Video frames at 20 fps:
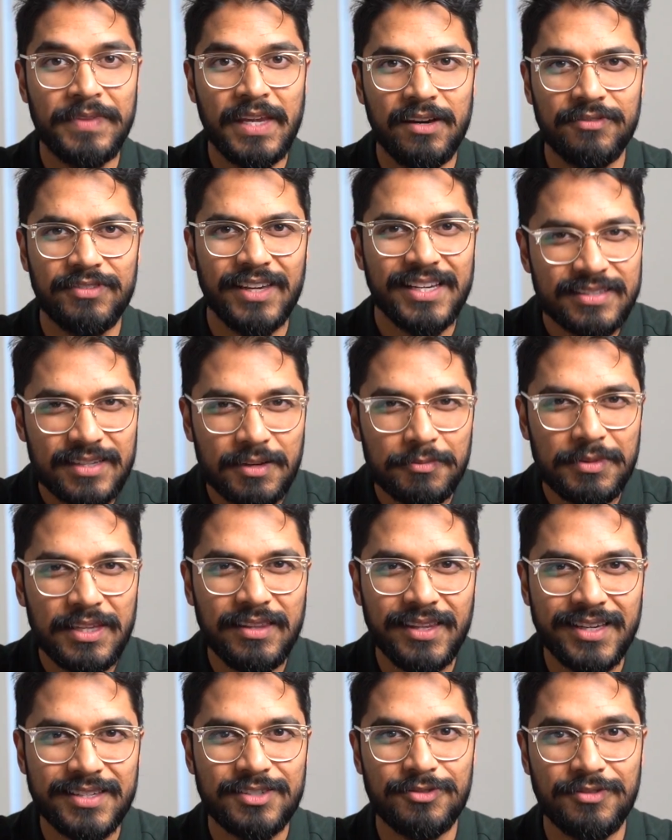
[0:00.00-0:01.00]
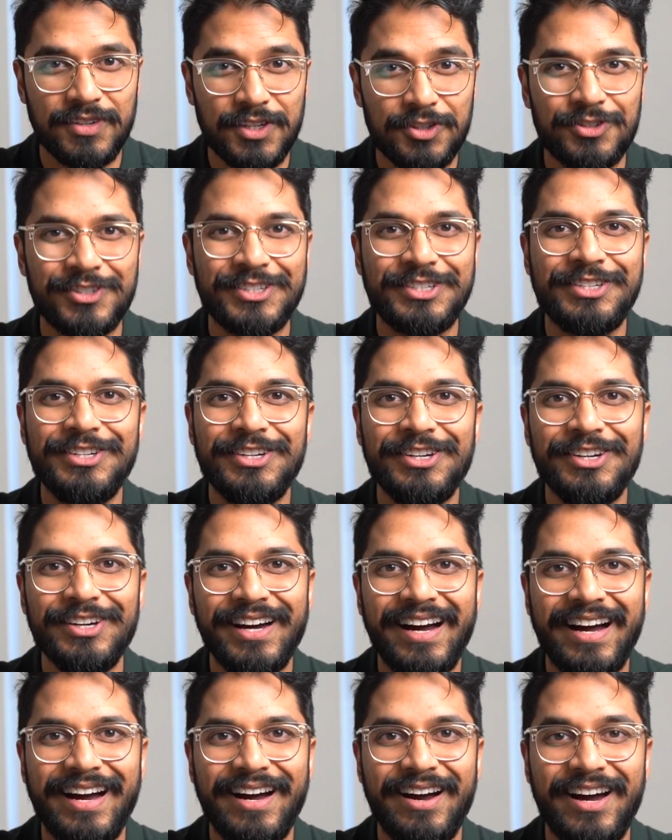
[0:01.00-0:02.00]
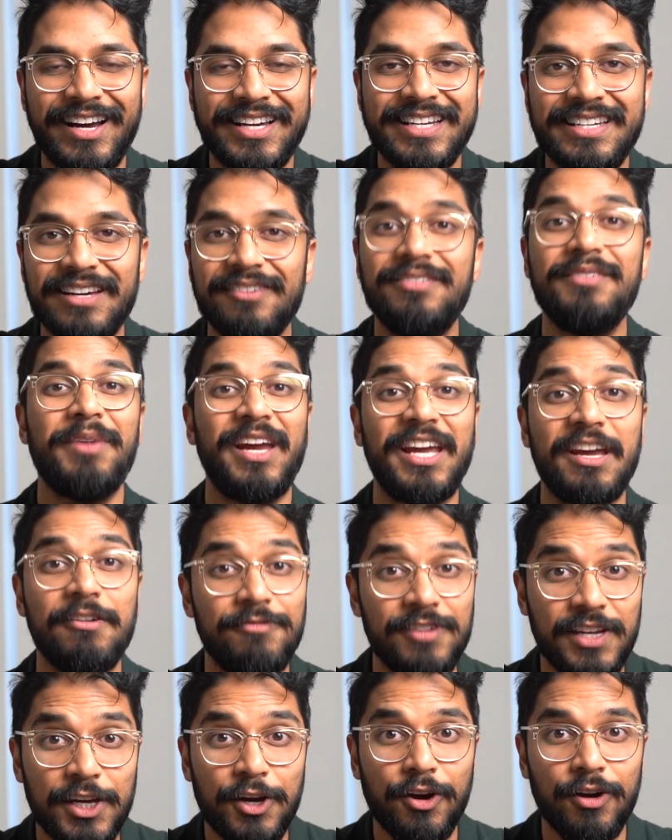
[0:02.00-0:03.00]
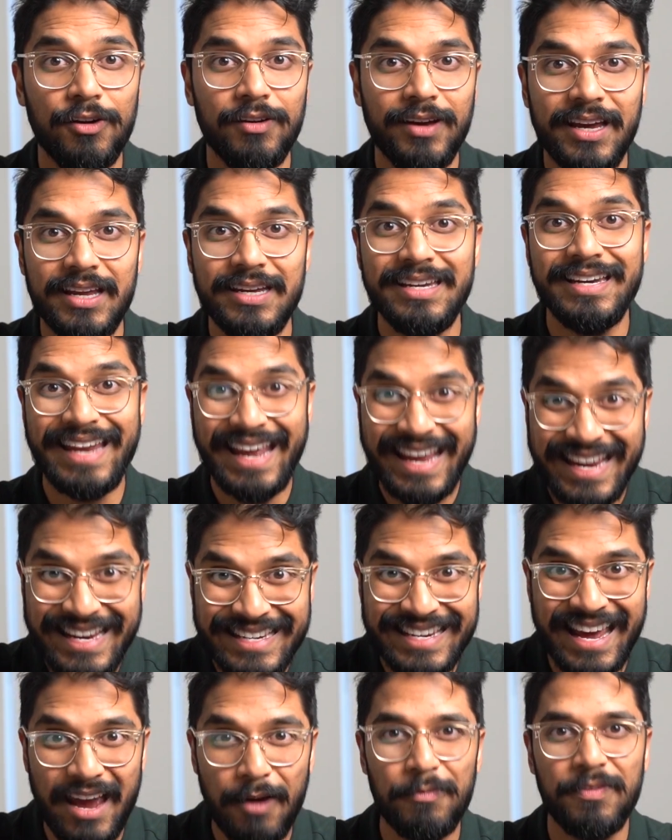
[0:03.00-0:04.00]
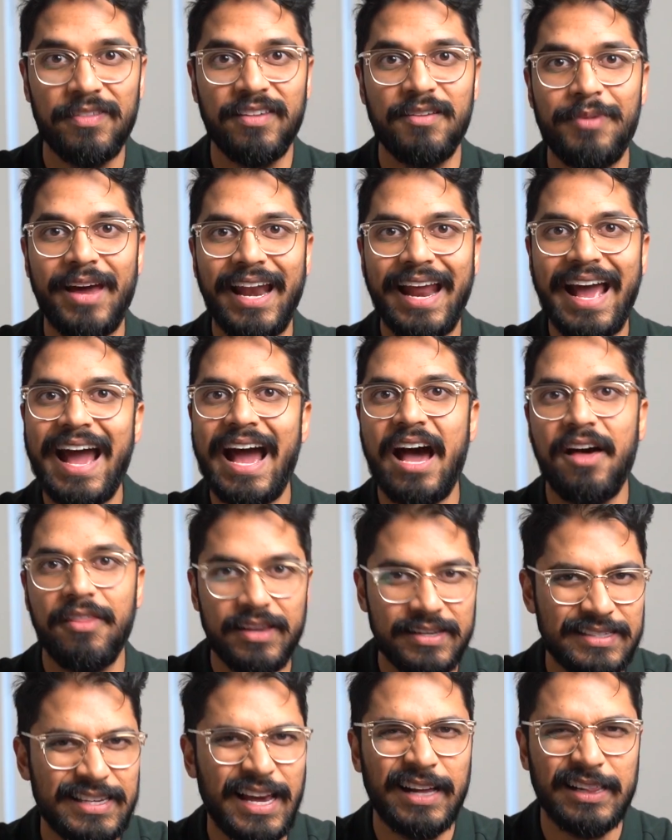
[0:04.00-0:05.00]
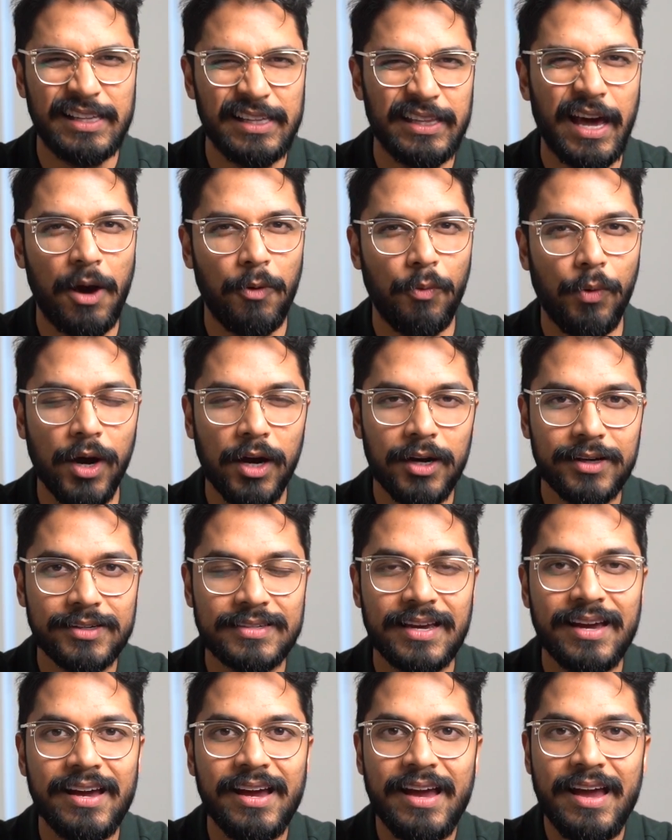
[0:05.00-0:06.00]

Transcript: If that's something that's of interest to you, I can definitely make a video in depth about how exactly that works.